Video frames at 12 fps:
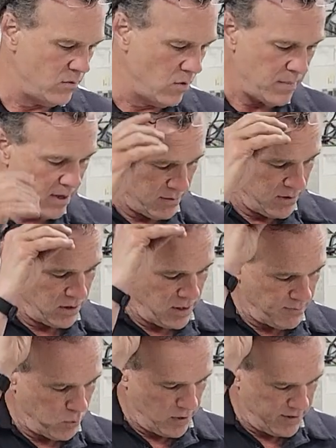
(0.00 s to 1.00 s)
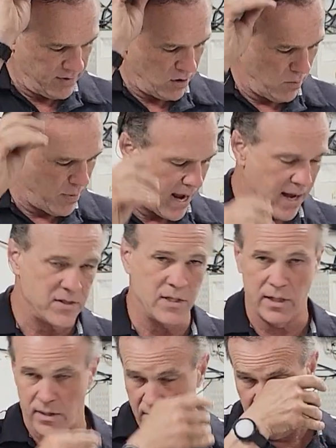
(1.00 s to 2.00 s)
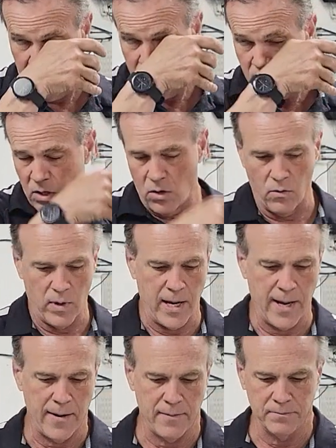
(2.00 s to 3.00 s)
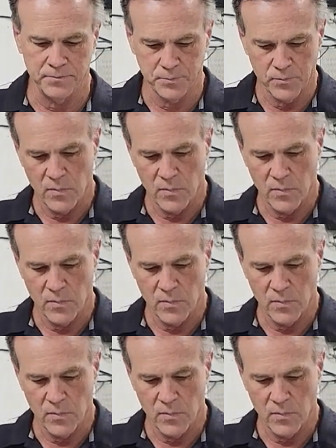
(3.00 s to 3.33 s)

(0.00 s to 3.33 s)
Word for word: You won't be able, your clip won't even go past it. So um,